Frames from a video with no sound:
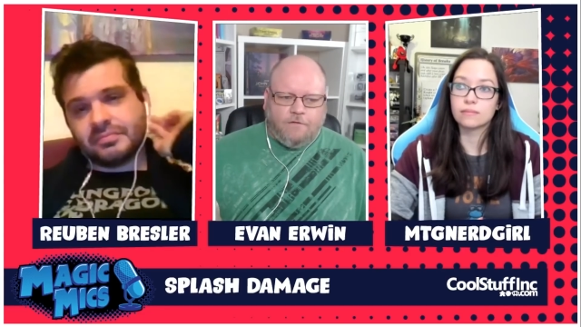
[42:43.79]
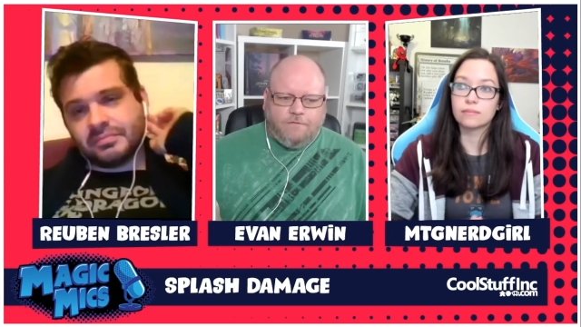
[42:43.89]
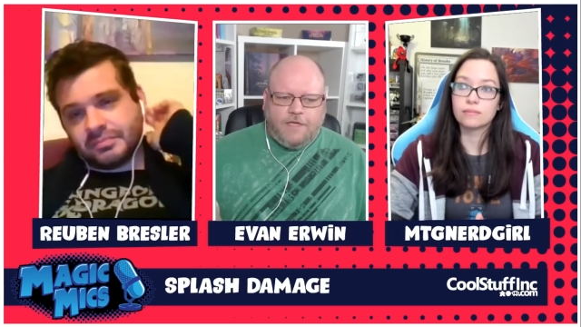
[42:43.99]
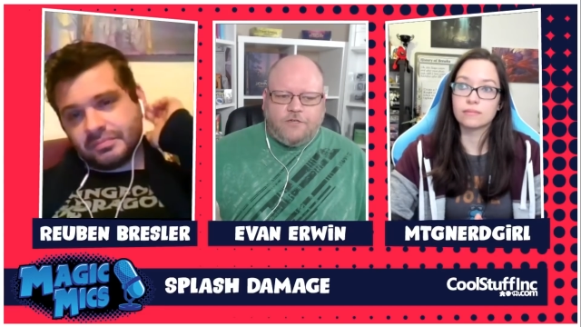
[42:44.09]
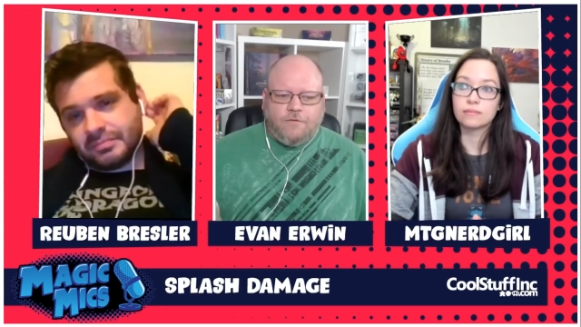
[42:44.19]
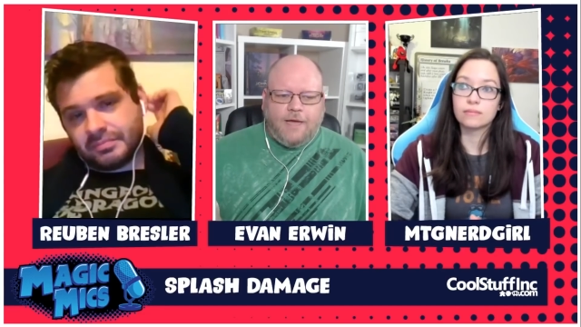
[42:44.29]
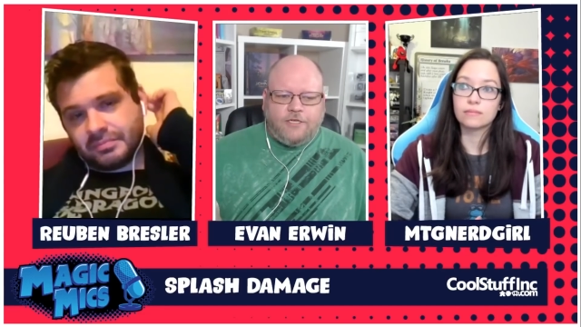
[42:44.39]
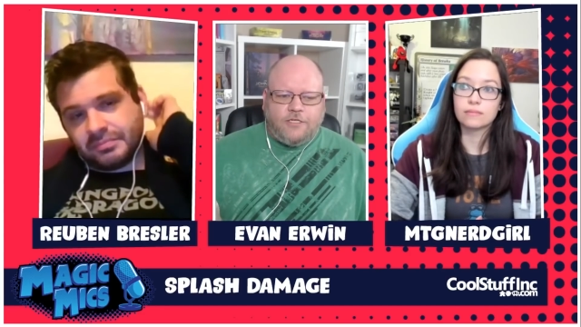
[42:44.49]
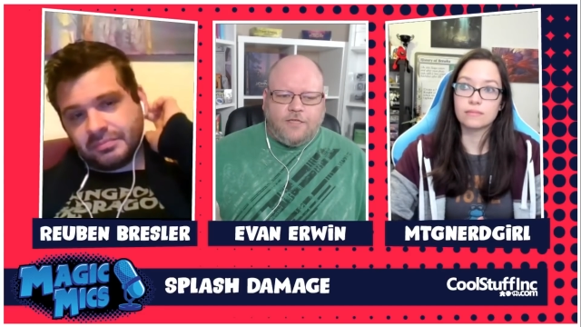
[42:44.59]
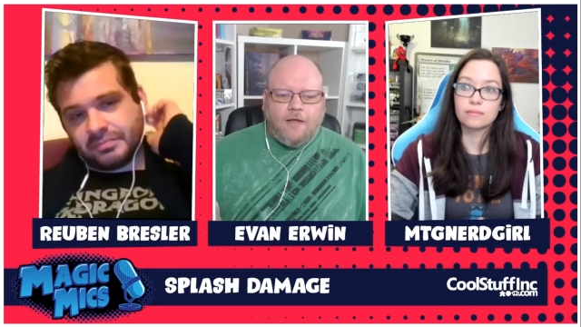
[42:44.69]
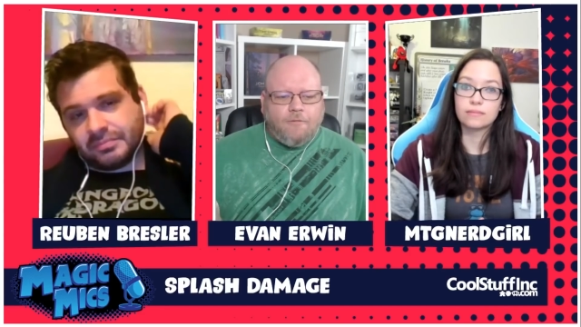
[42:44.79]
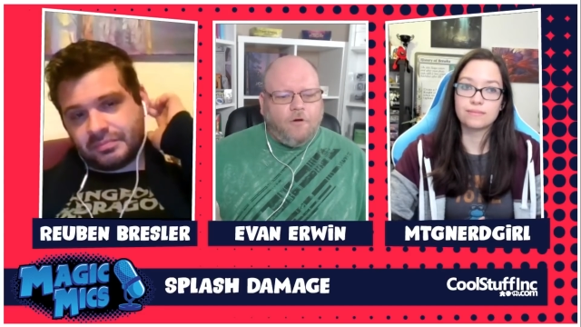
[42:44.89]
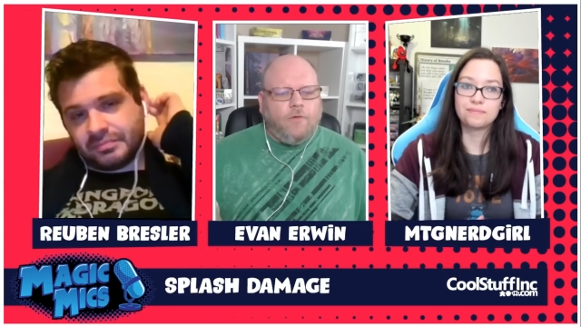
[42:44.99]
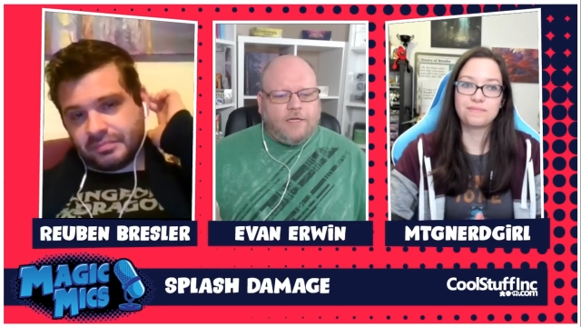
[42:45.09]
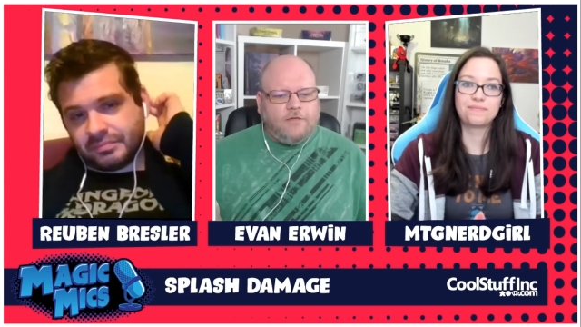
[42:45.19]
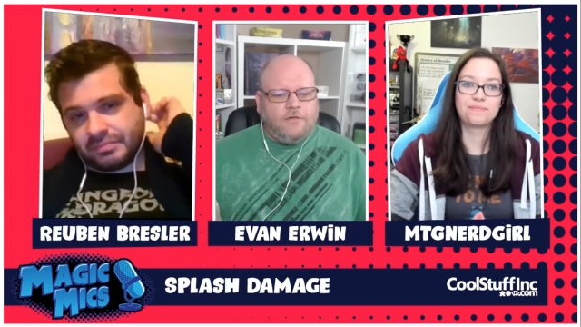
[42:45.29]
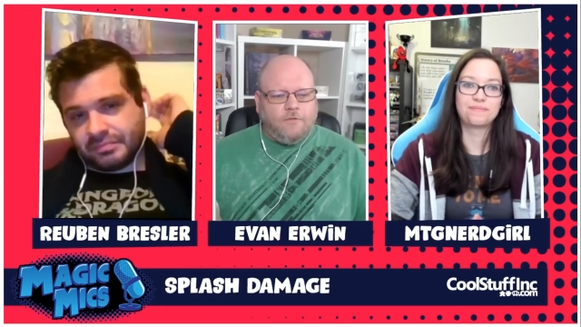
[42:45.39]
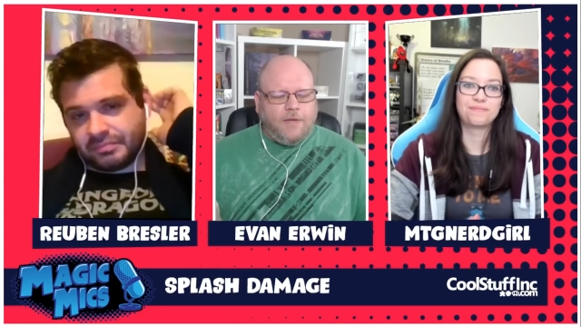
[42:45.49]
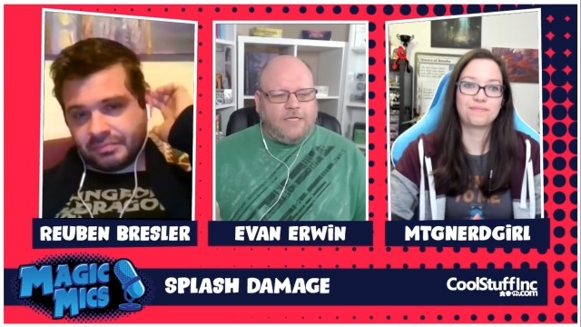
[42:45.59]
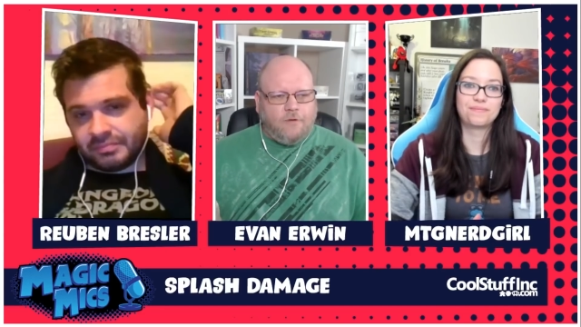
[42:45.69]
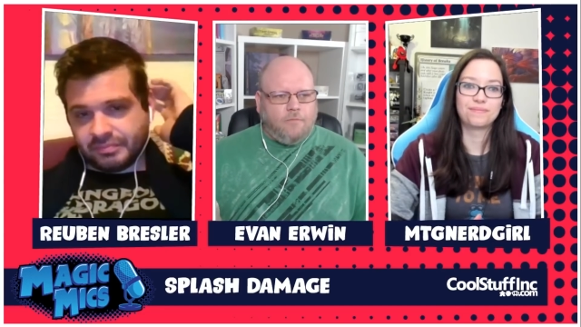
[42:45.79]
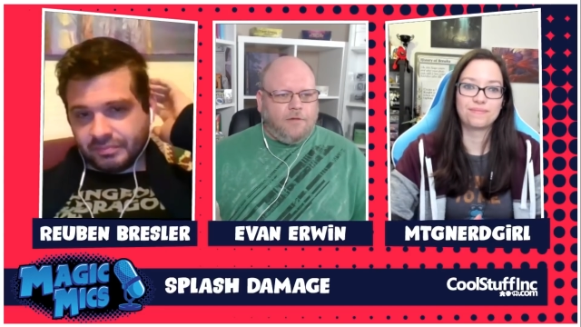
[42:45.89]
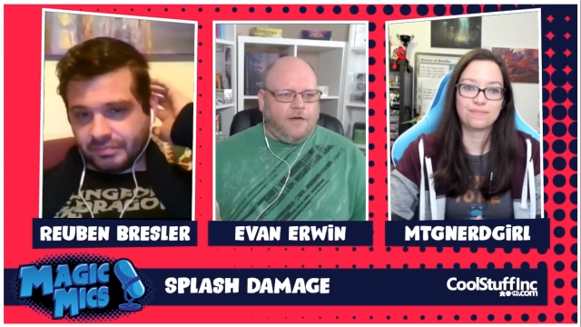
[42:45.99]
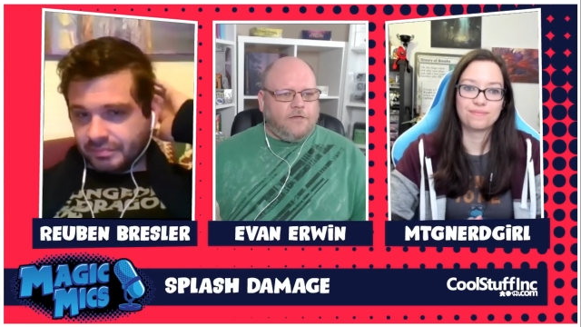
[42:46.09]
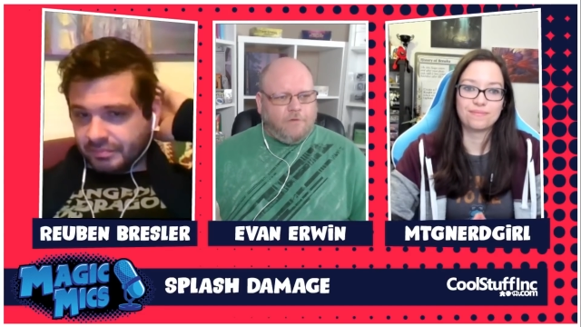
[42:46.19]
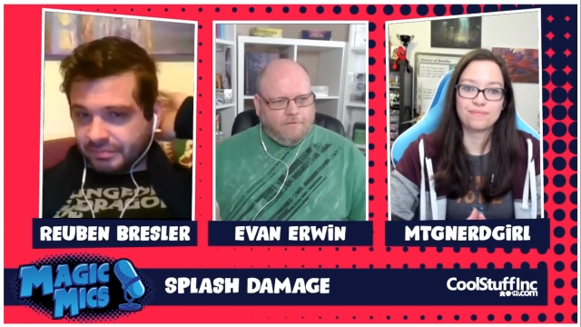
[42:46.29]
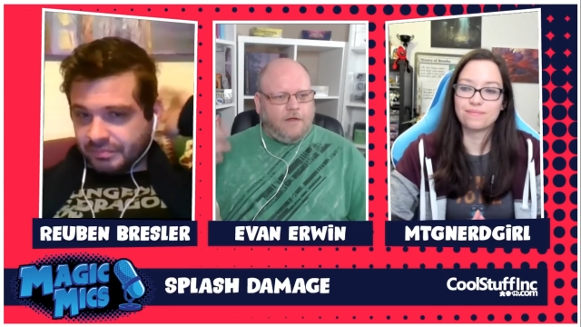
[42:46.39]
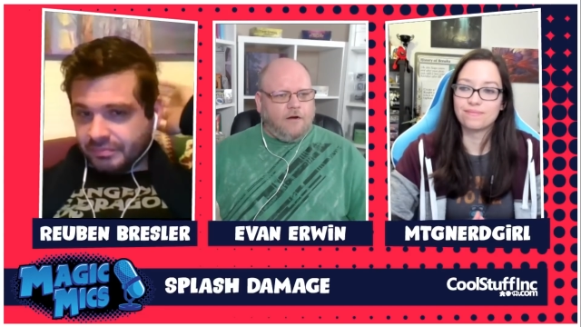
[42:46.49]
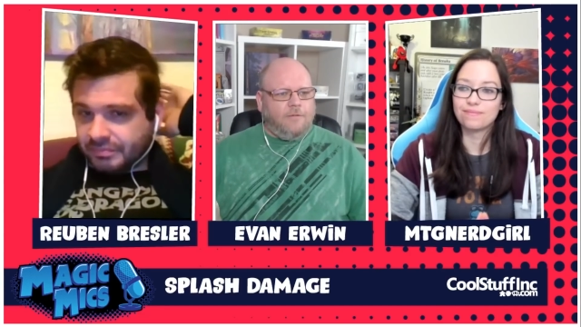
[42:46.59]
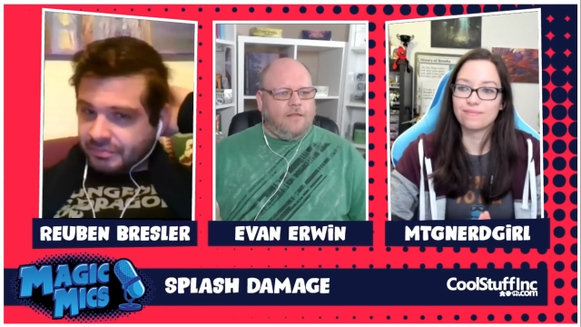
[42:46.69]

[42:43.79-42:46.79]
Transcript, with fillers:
Speaker 1: for feature matches like pro wrestlers or baseball players. We've talked